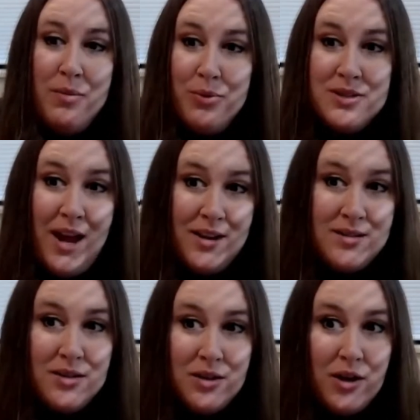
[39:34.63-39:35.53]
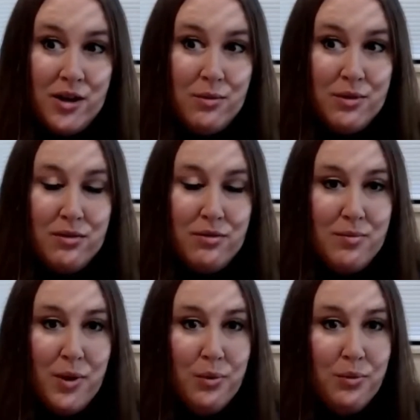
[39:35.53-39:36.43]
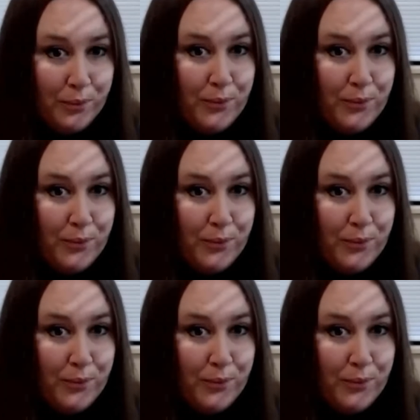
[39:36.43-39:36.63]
protect security with the remote